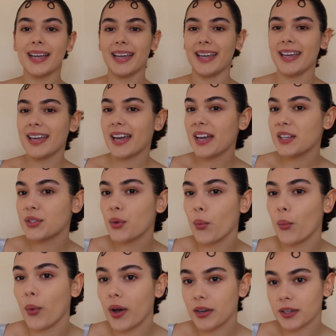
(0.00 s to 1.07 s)
Hey guys,
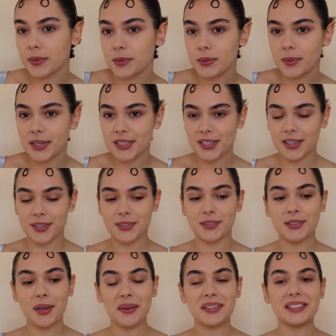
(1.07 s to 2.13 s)
welcome to my channel.
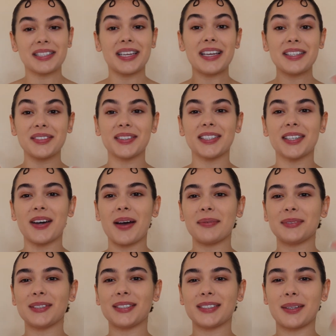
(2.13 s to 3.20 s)
So in today's video
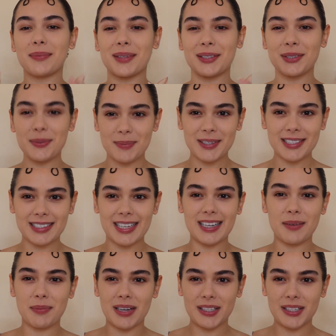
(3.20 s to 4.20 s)
I'm doing something super exciting,